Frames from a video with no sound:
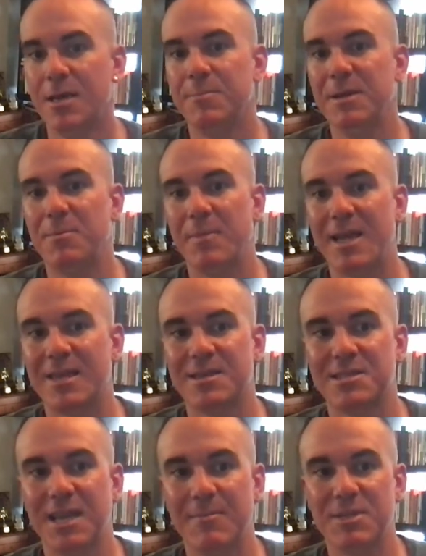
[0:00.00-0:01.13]
People make the
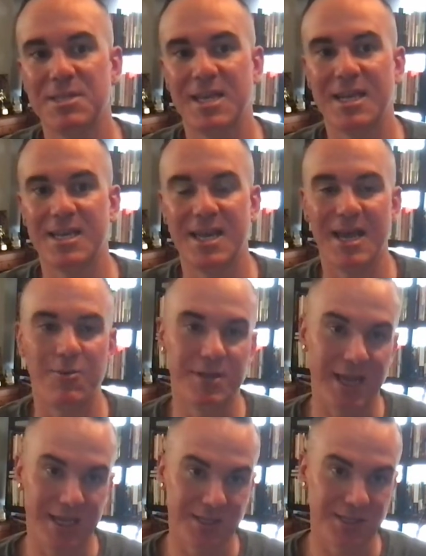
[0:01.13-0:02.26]
same mistake today when
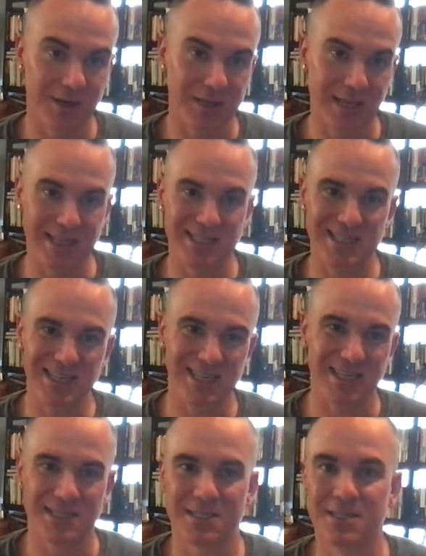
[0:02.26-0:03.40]
they assert that
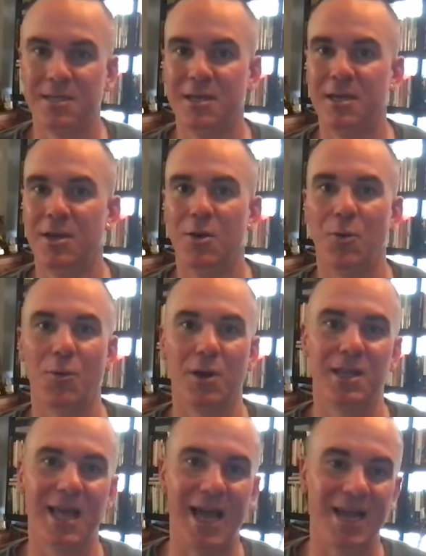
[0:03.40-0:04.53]
sickness or
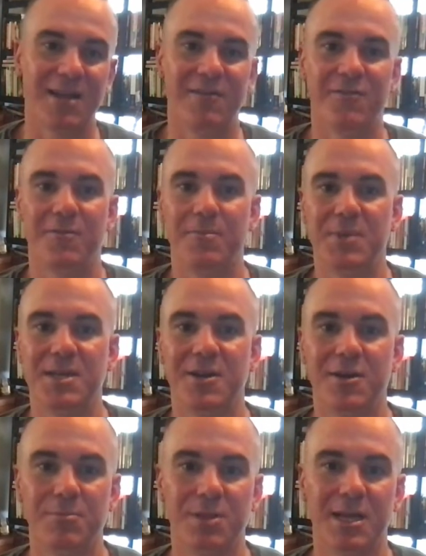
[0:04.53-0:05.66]
a lack of
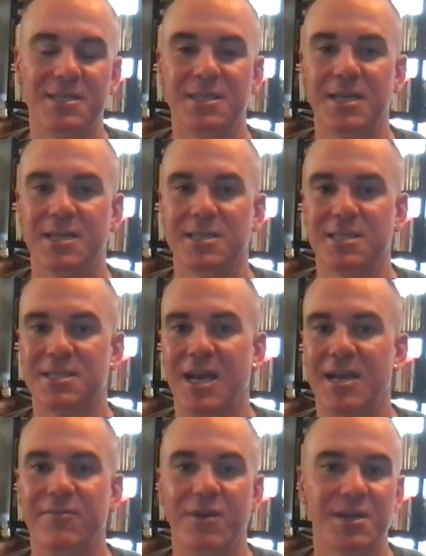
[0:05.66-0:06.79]
material blessing is a sign
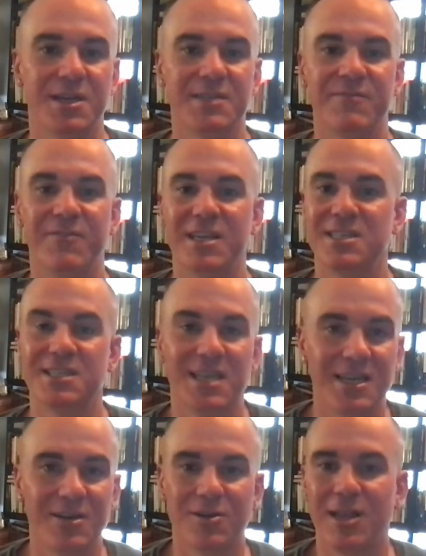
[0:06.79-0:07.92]
of unconfessed sin
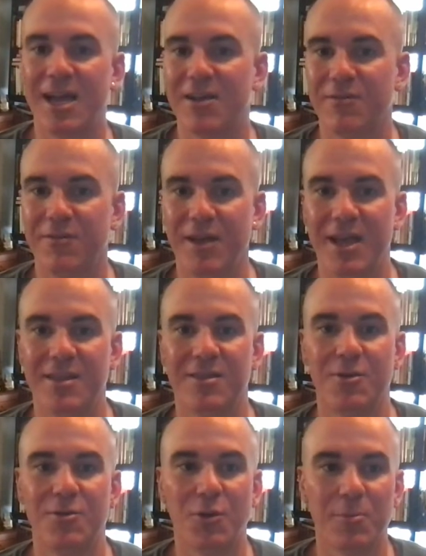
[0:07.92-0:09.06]
or lack of faith, though
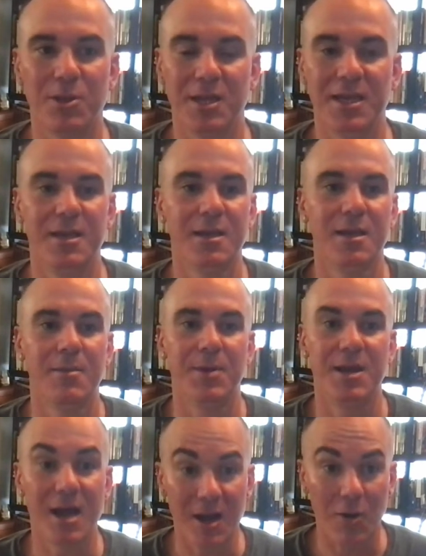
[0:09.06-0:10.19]
normally, but
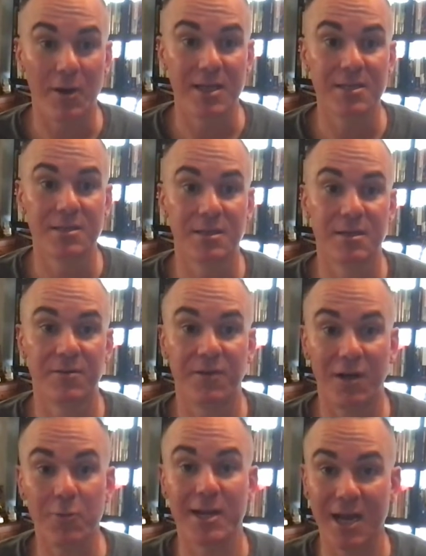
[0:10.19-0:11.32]
not always,
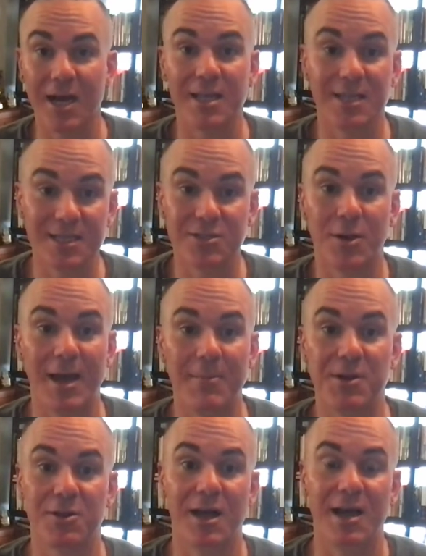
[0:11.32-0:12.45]
following God leads to a
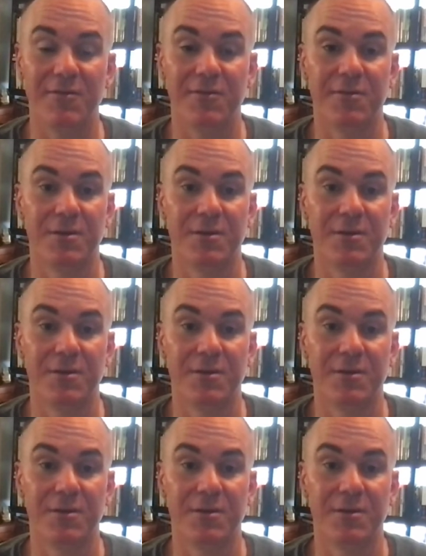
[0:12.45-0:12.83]
happier life.